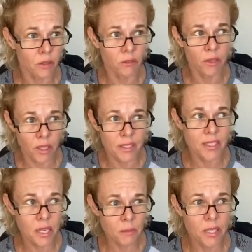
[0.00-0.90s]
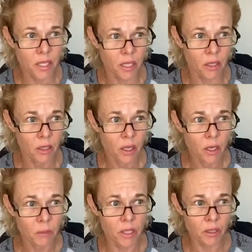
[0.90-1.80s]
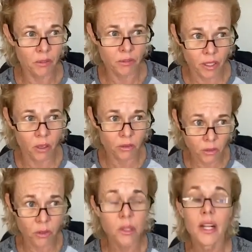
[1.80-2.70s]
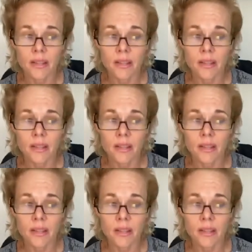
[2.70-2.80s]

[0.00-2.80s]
They're very intimidating because they also,